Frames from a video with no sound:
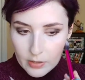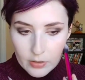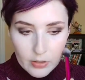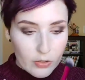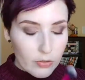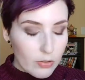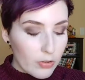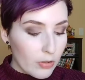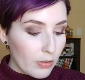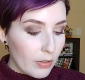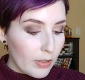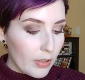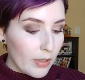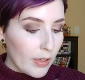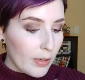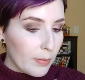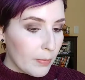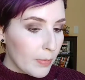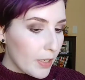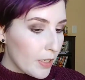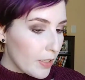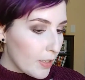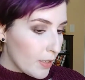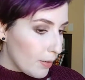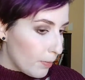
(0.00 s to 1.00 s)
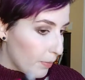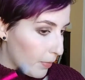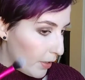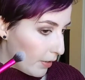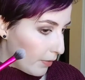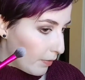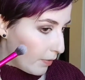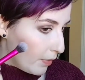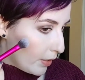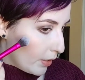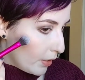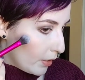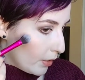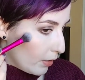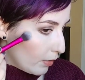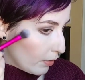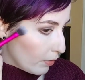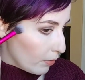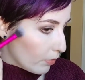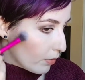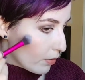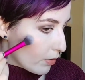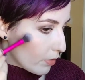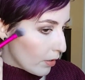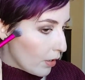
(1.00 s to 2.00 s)
and usually that means that my
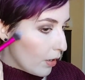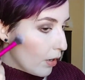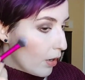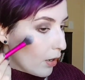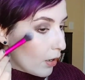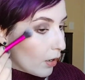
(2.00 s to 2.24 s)
videos